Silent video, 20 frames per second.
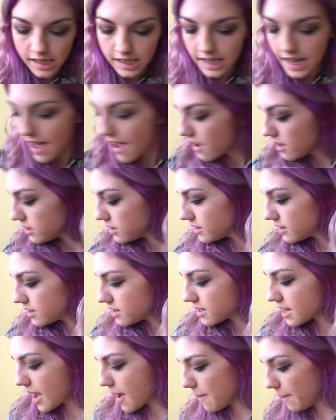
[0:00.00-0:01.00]
last
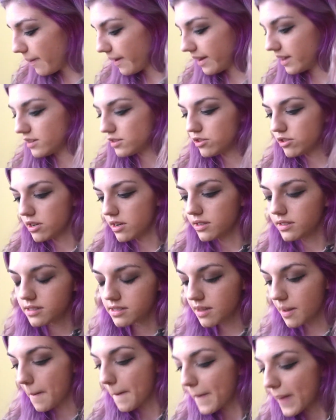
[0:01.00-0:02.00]
step is just
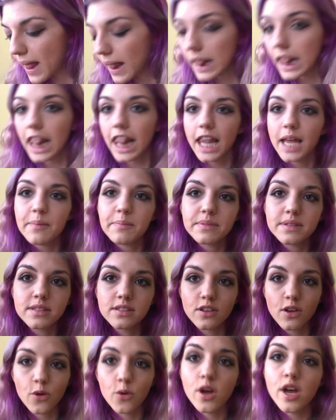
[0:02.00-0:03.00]
some lips.
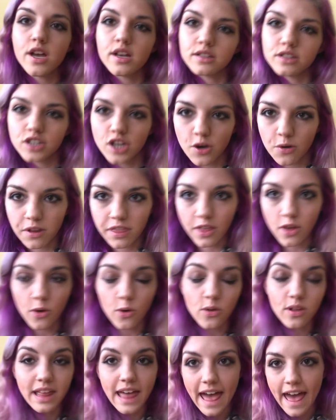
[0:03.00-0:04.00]
So to go with the
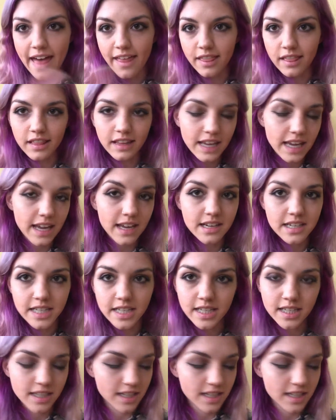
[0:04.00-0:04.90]
whole Kathleen